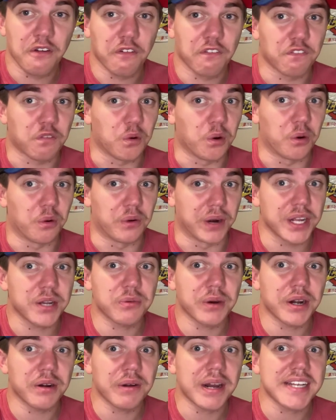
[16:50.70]
for Rick
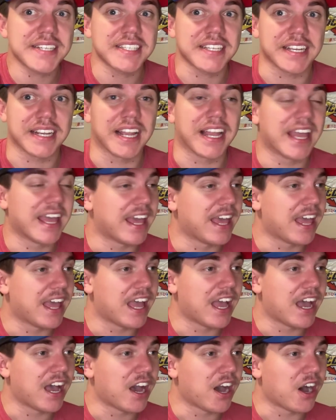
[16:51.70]
Ware Racing.
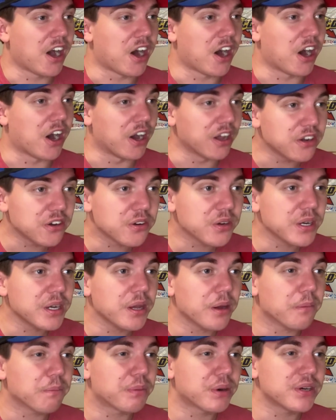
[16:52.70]

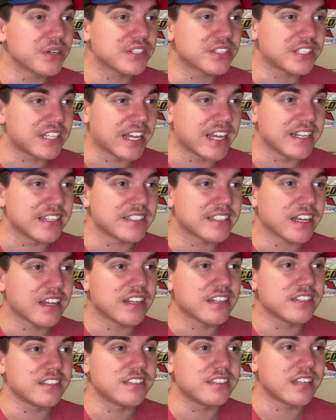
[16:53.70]
100%
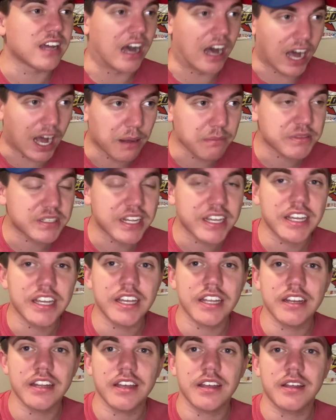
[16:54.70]
top
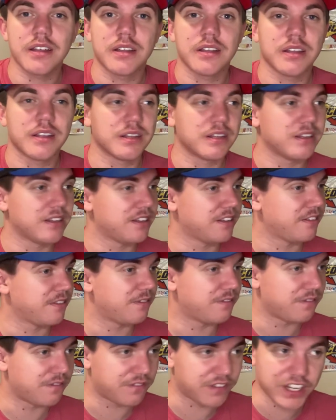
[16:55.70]
10
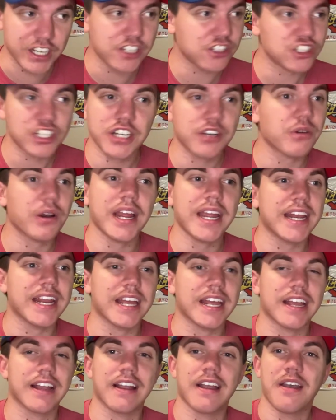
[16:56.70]
finishing
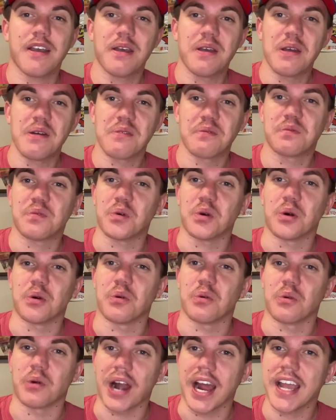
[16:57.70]
rating for
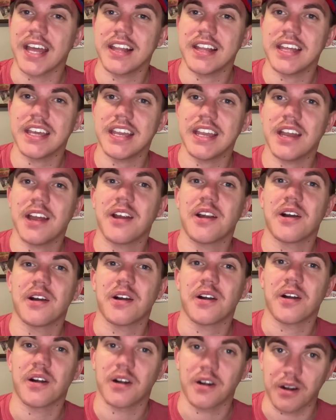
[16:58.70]
Riley
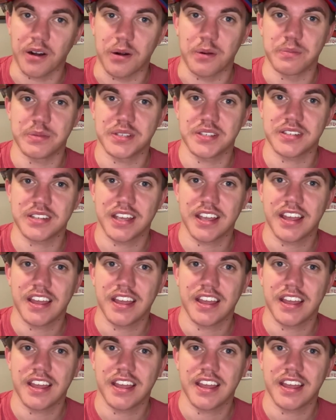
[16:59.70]
Herbst.